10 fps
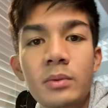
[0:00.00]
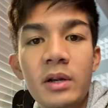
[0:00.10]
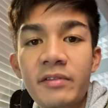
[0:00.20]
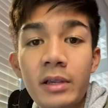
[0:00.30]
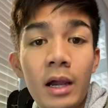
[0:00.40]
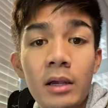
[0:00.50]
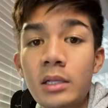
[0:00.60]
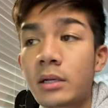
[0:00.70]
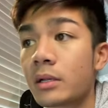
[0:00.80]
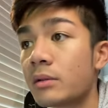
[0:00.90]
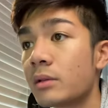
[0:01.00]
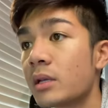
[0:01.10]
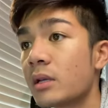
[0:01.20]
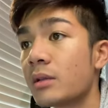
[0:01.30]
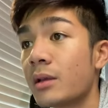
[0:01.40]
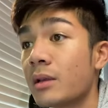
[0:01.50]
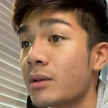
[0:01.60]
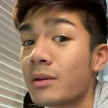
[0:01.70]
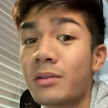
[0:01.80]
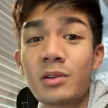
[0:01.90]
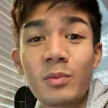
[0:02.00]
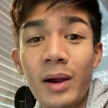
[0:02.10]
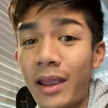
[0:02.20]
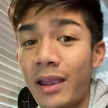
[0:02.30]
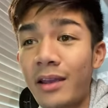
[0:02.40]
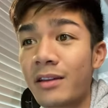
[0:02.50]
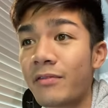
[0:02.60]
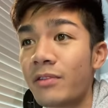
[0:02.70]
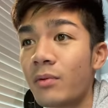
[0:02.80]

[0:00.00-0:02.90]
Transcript: whatever calculator you need. You can do it by hand if you